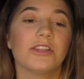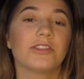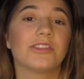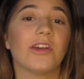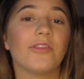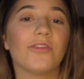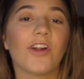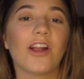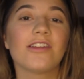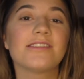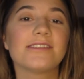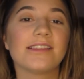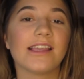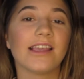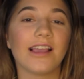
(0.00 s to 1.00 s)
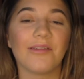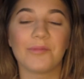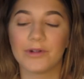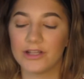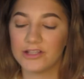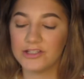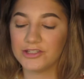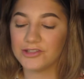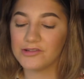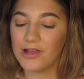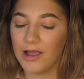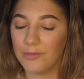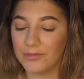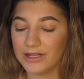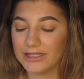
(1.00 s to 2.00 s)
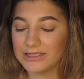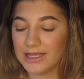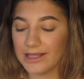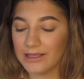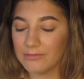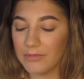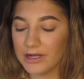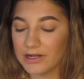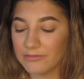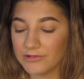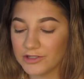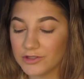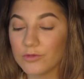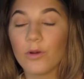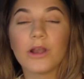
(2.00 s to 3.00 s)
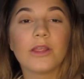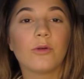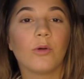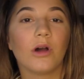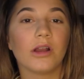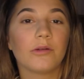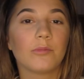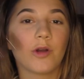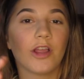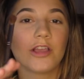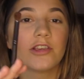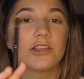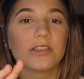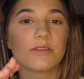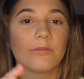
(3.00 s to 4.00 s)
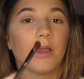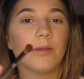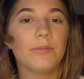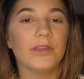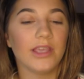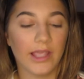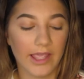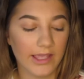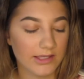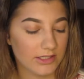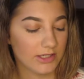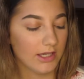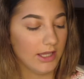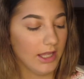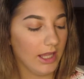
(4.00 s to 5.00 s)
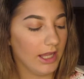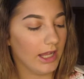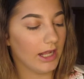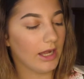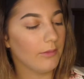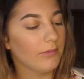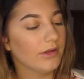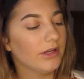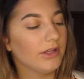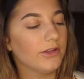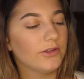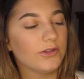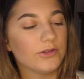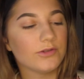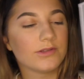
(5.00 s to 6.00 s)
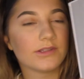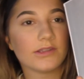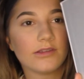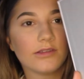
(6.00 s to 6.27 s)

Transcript: So first thing I'm gonna do, I'm gonna take my number 21 brush, my BH, and I'm gonna use